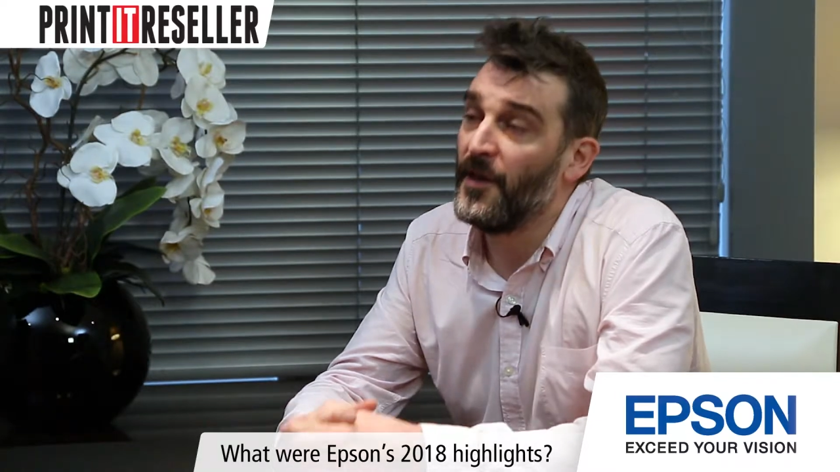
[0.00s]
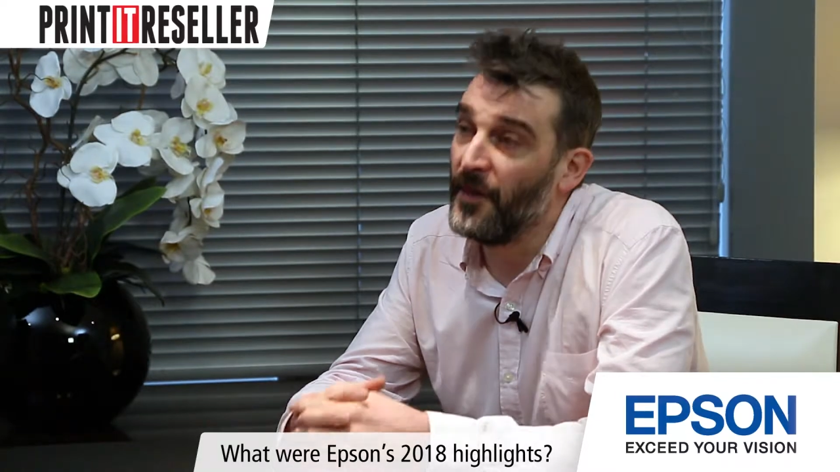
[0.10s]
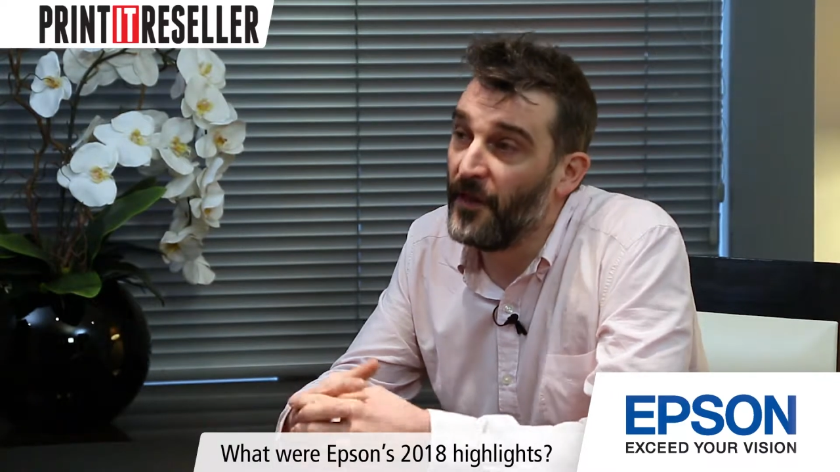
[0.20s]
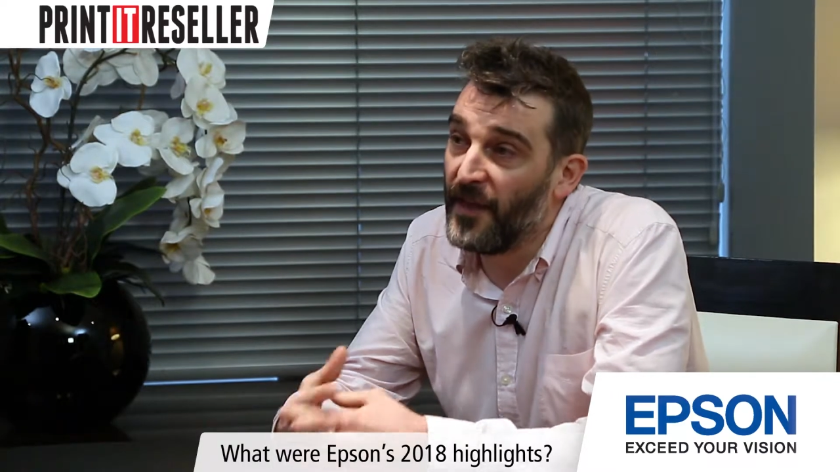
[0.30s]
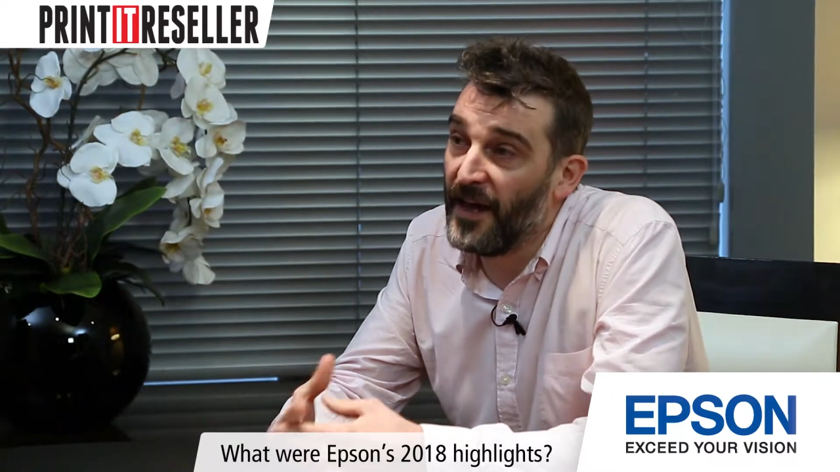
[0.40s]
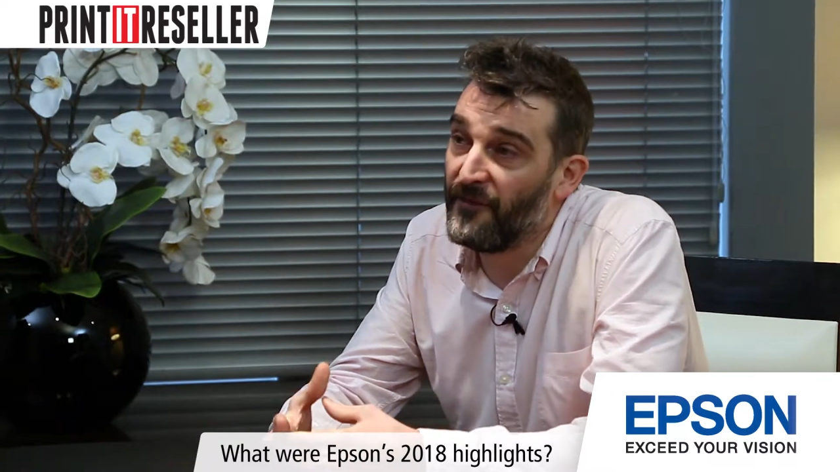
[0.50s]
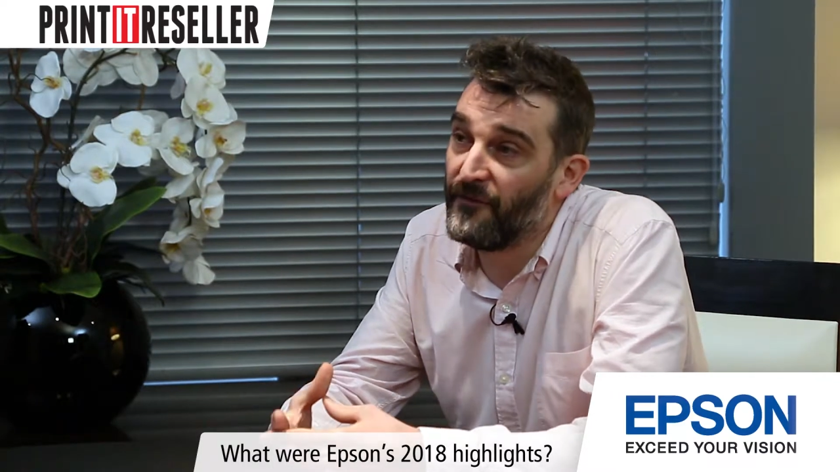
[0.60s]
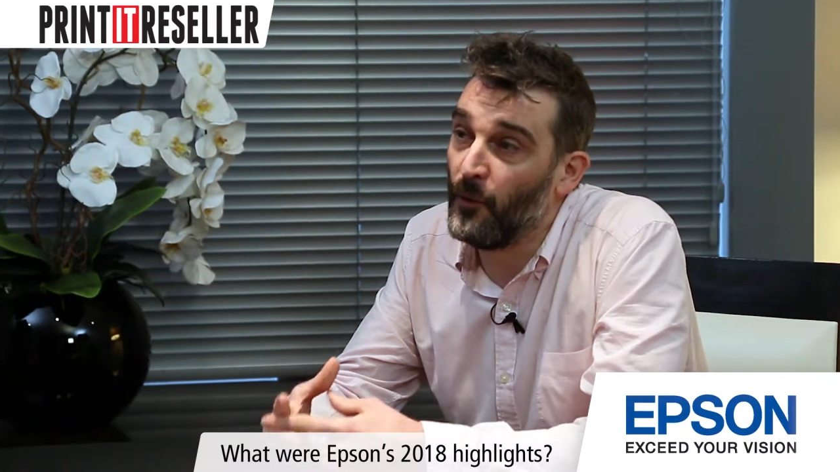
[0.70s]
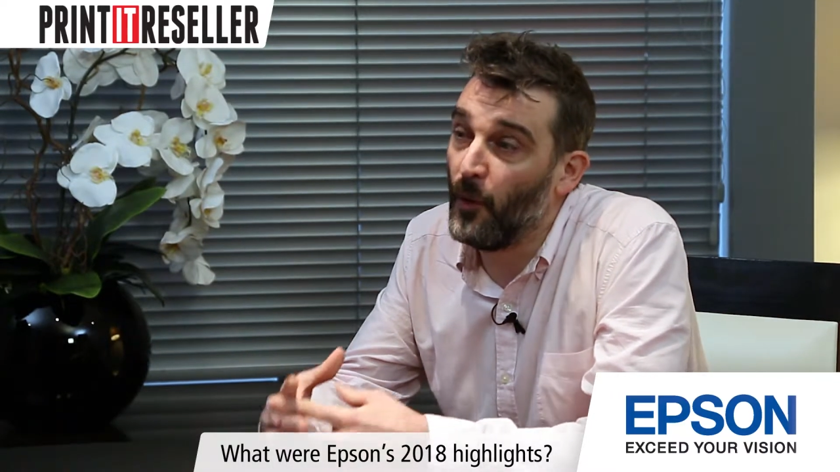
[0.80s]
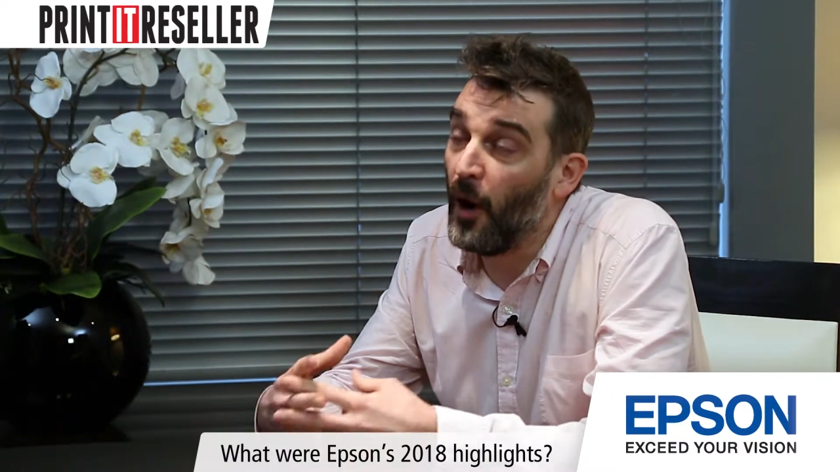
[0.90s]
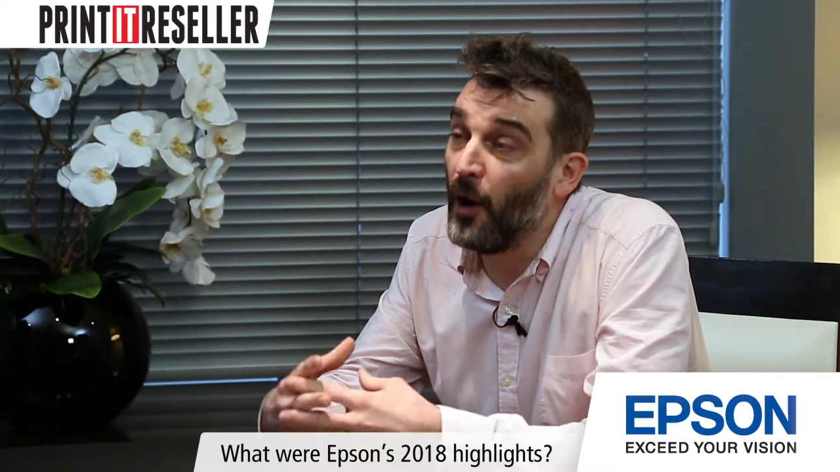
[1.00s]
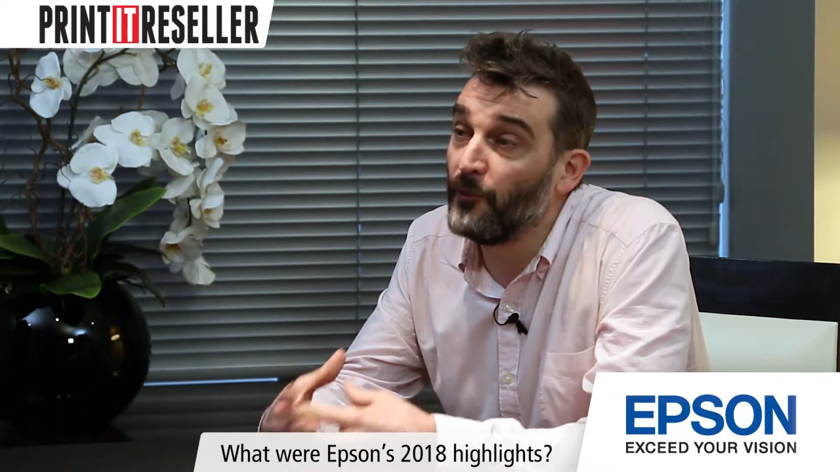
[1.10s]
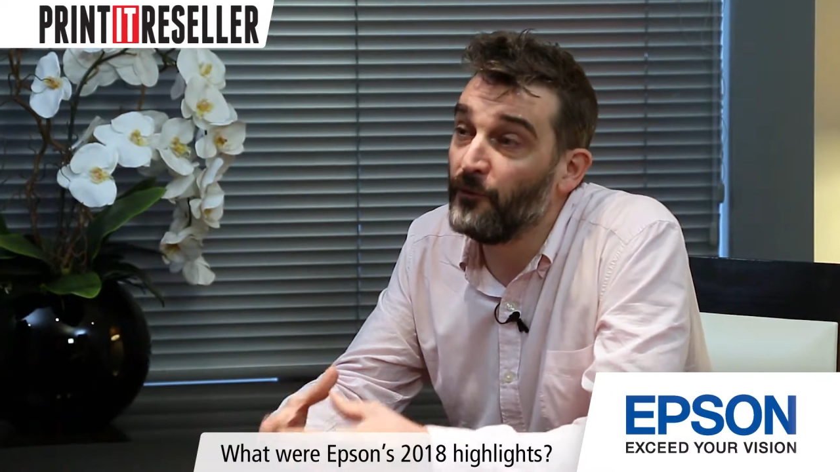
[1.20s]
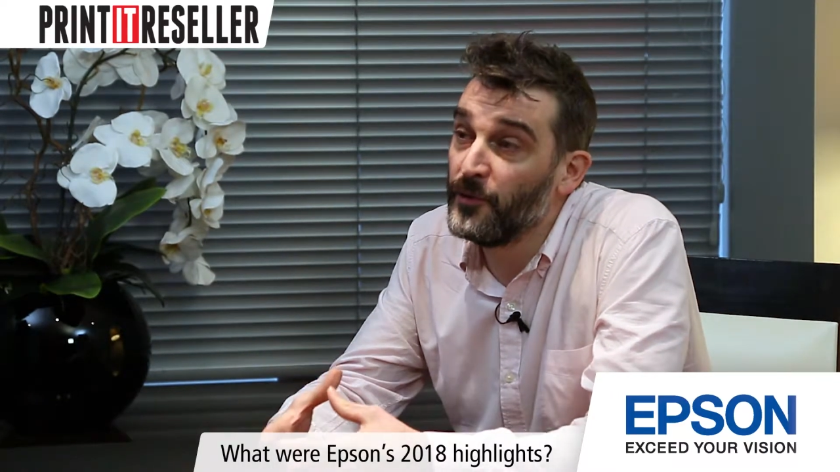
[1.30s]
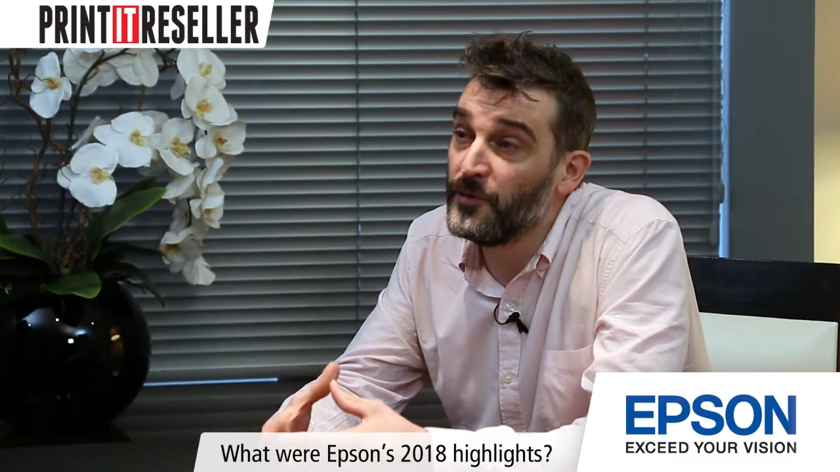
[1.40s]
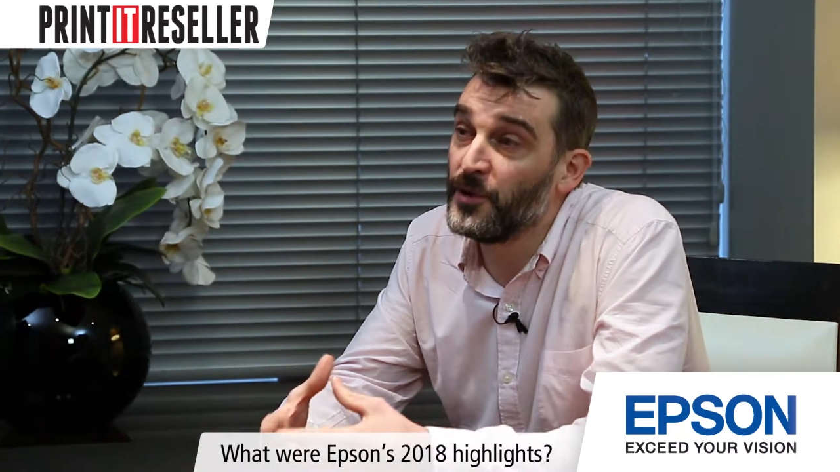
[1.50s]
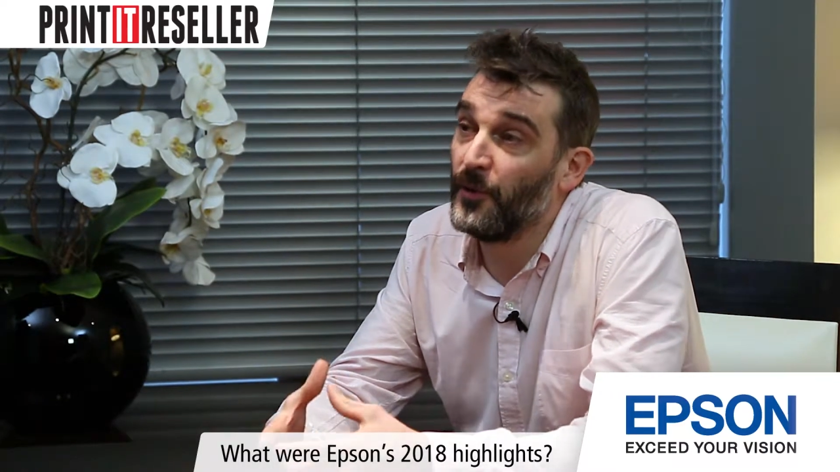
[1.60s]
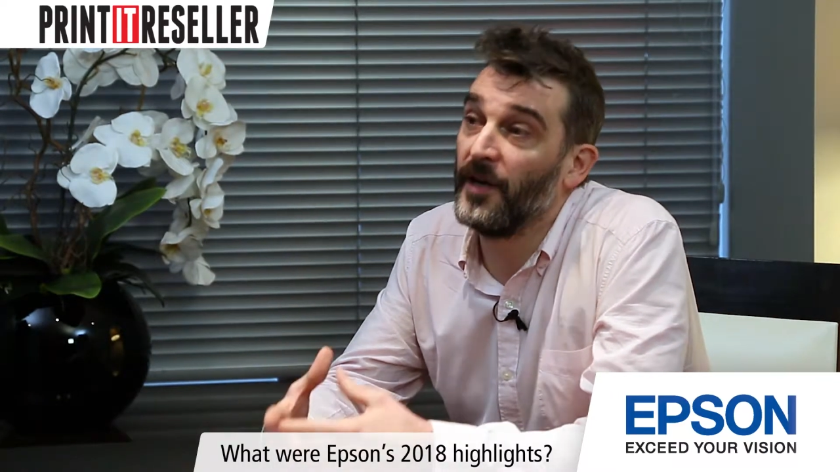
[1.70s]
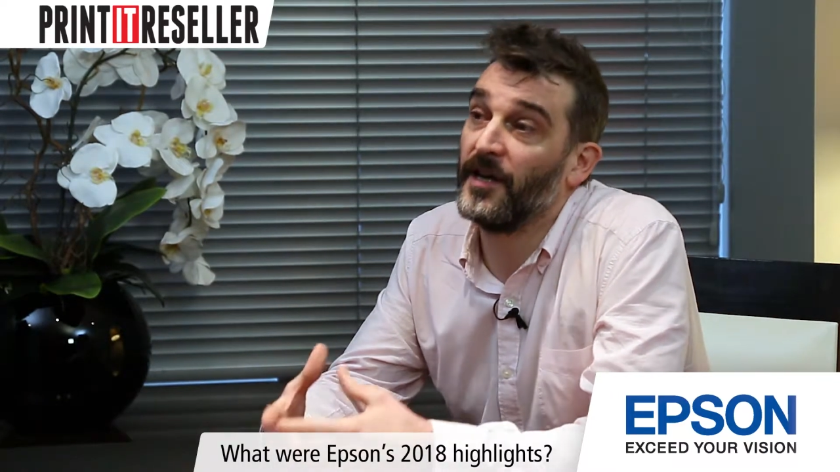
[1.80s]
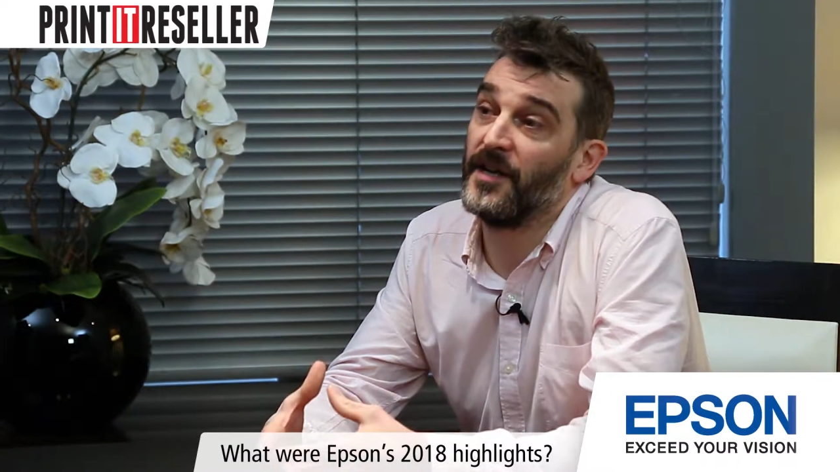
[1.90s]
that therefore our route to
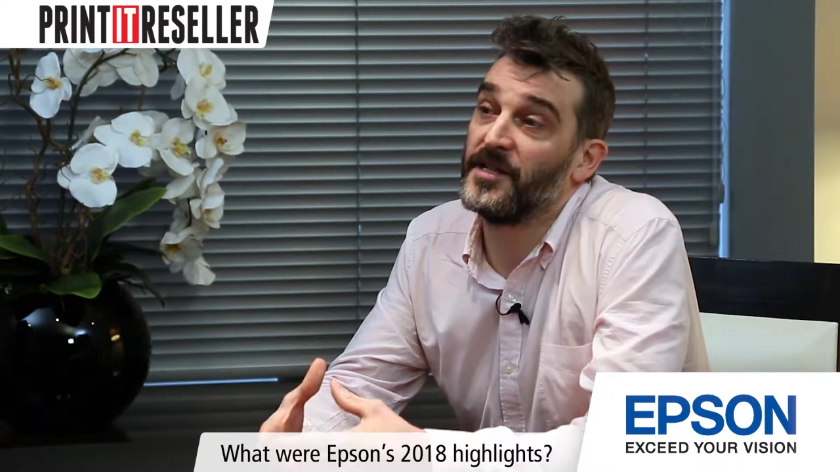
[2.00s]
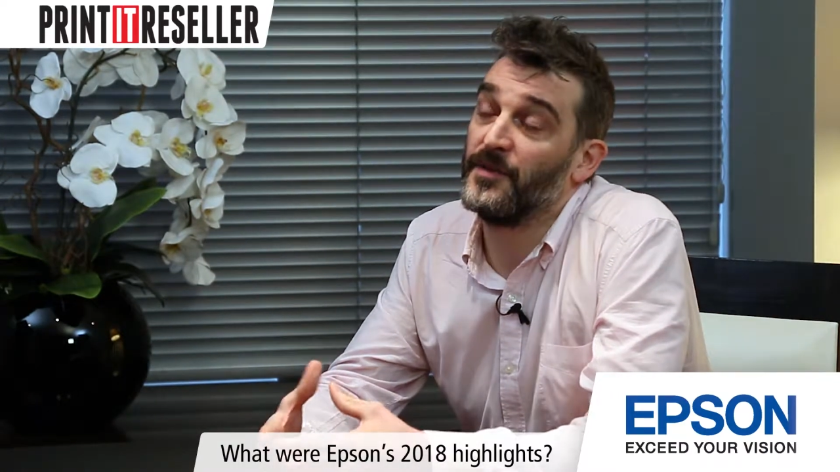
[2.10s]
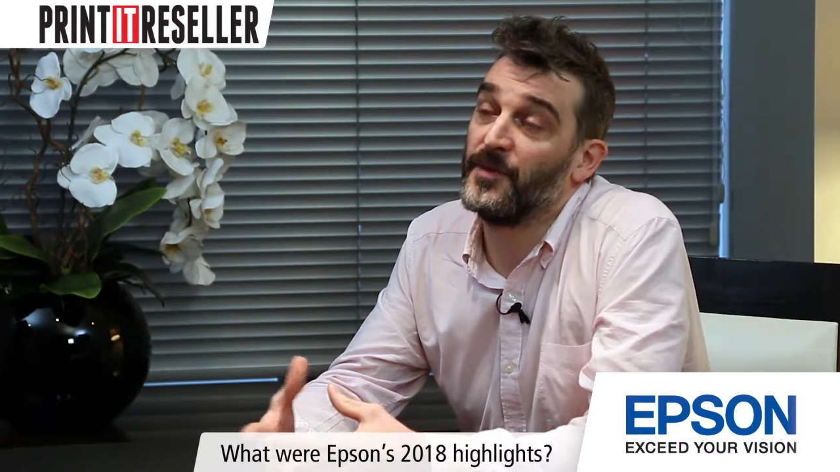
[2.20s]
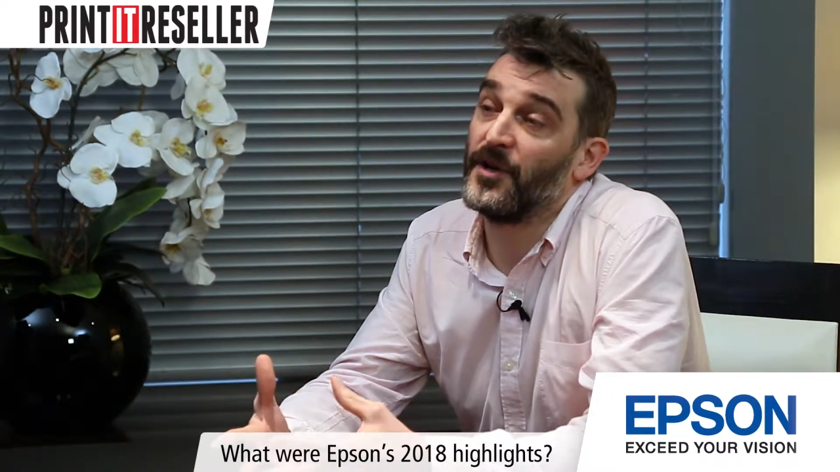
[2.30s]
our customers,